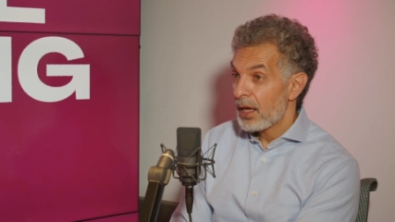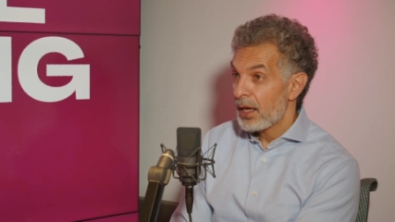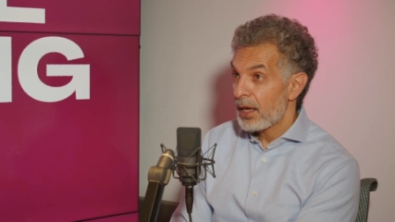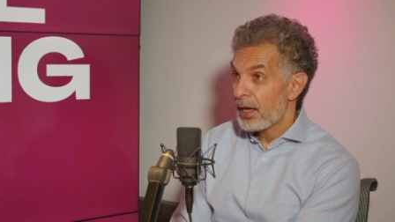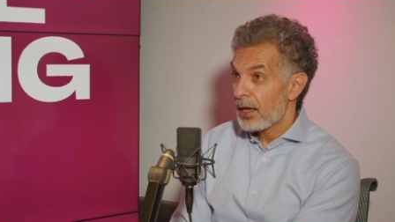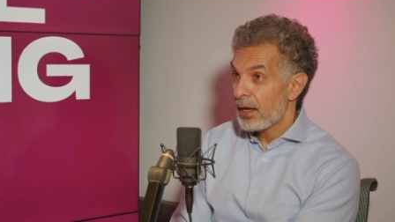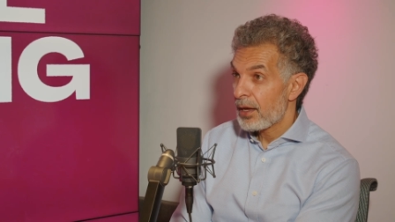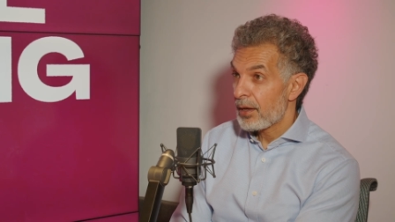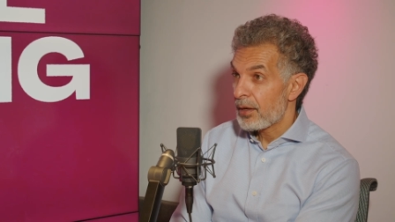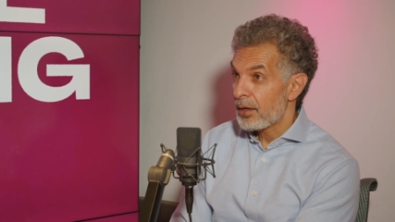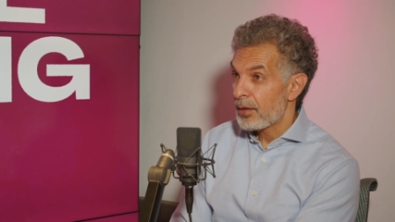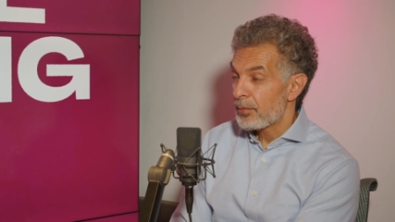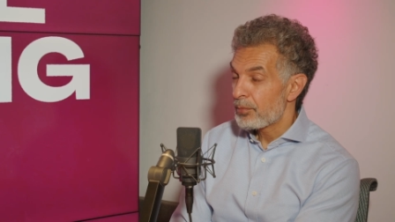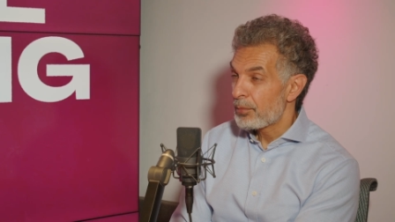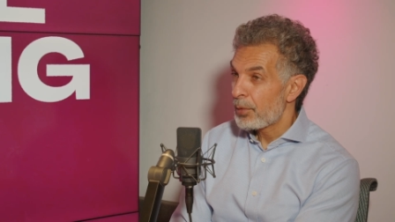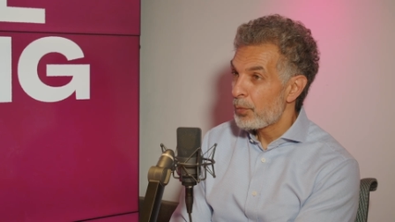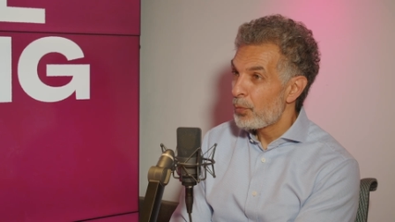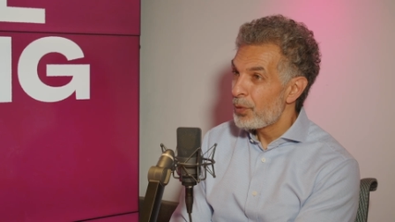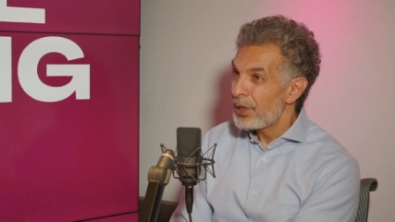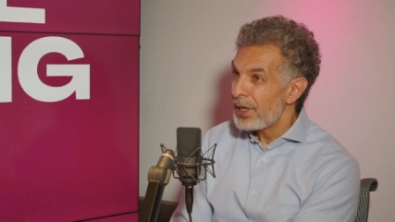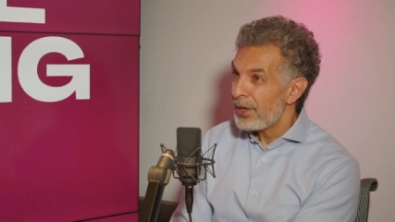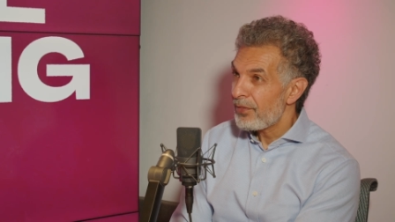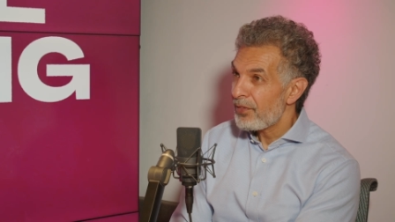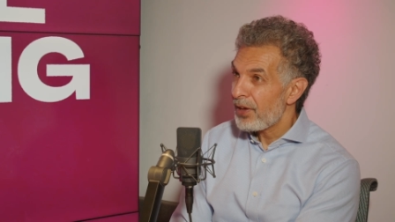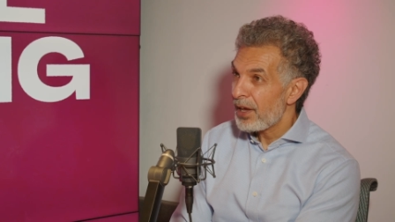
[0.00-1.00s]

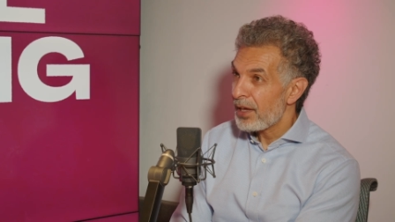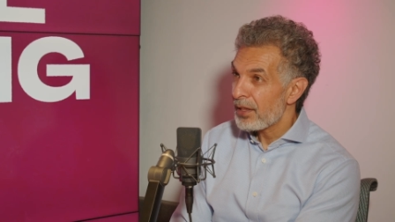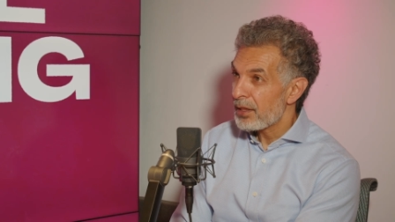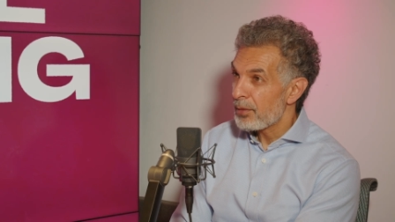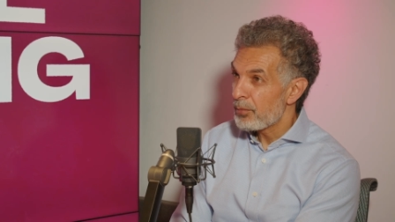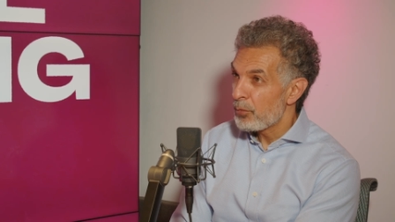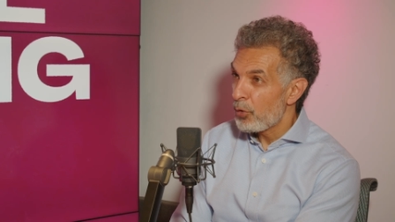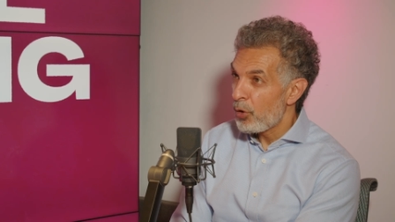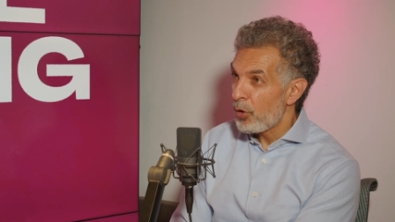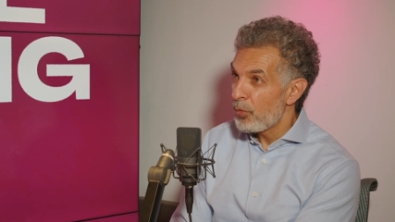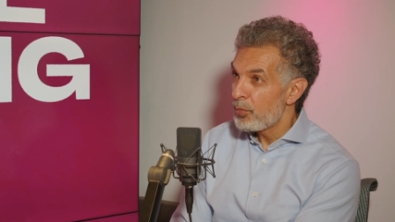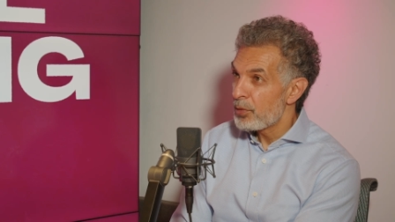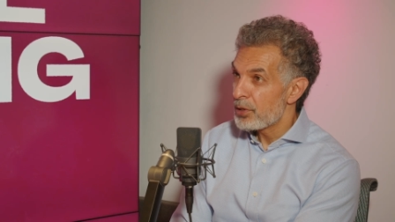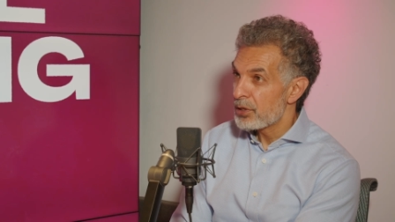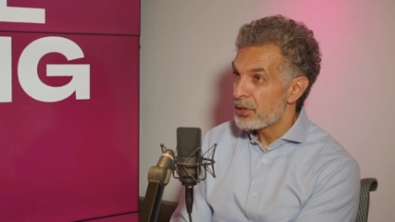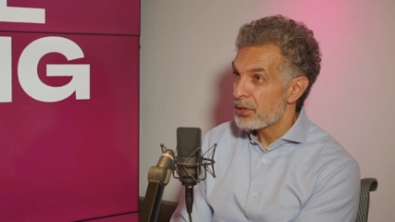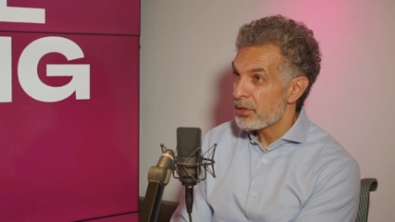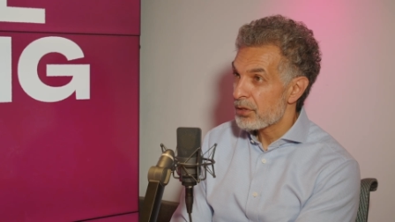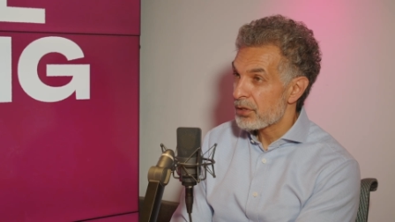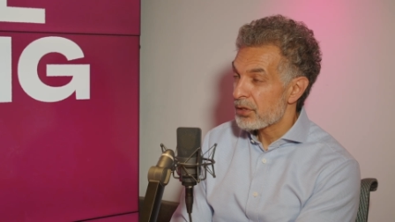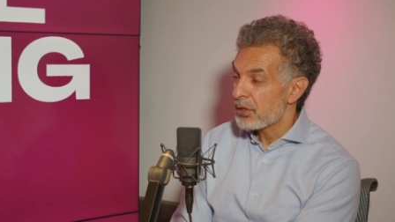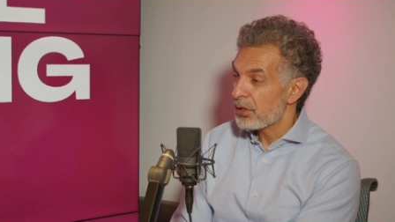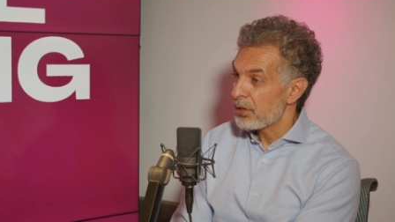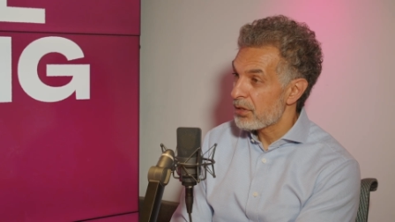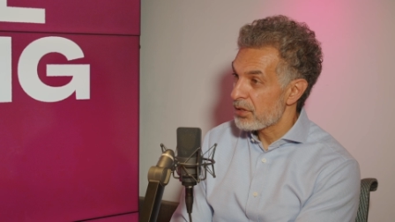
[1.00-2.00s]
But we never had a moment
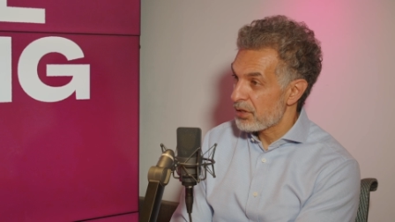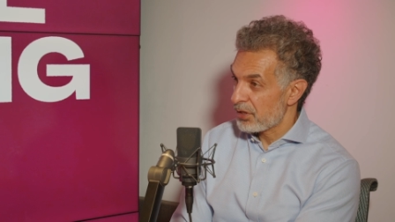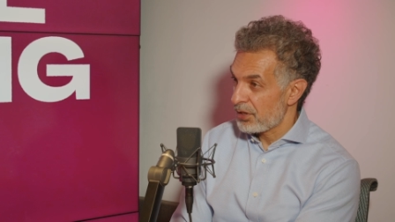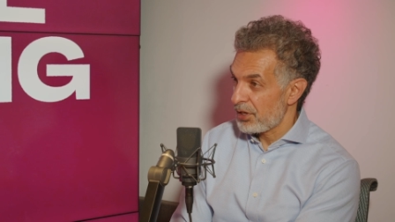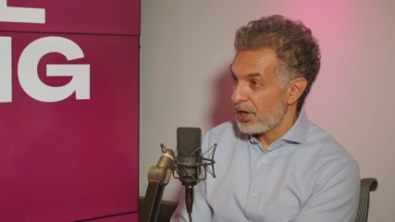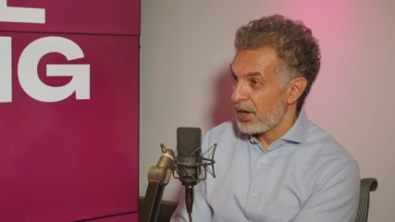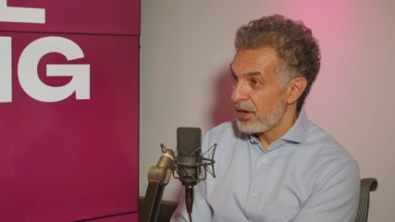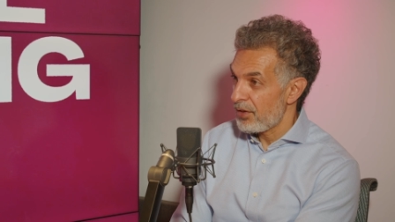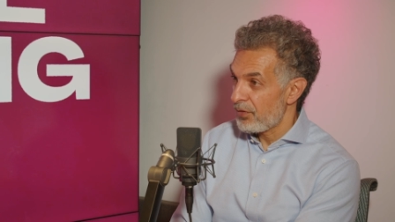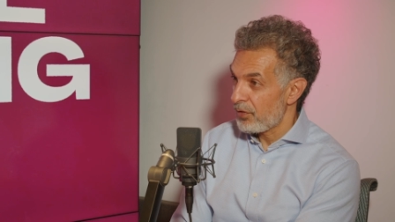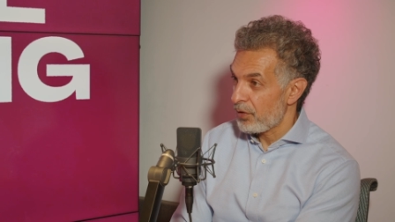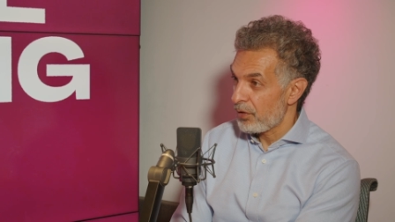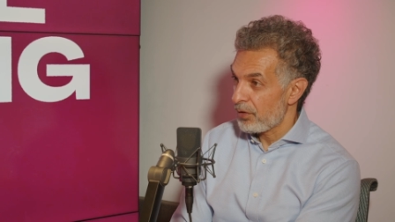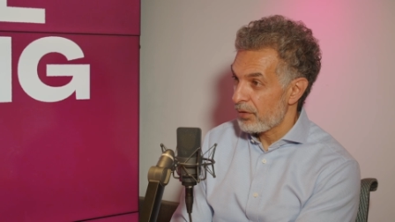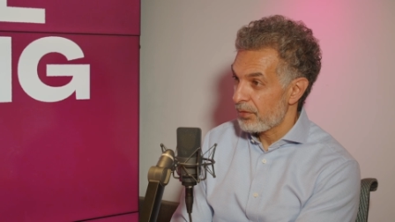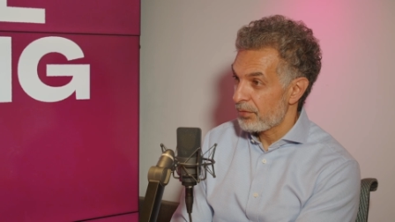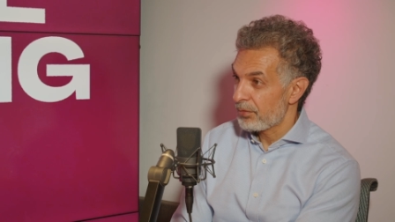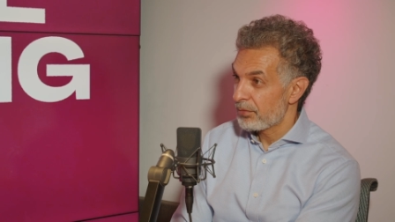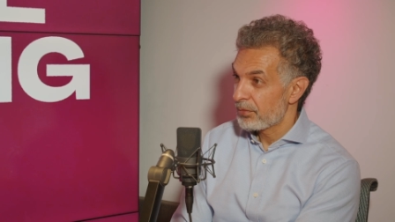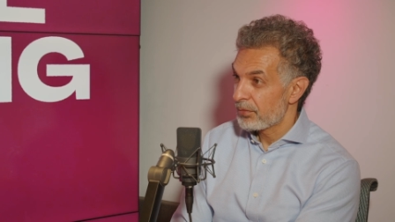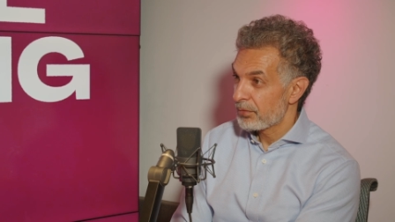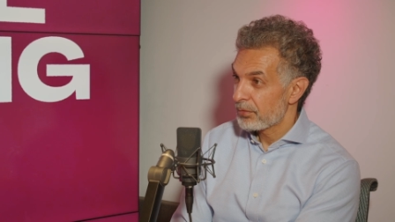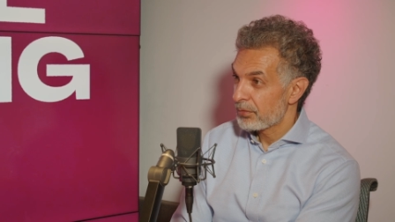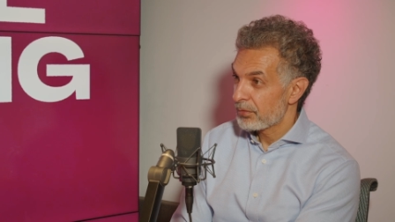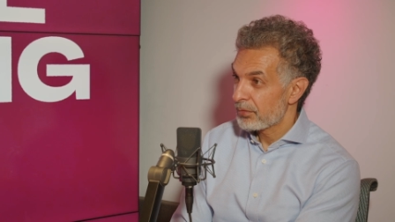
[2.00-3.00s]
to sort of savor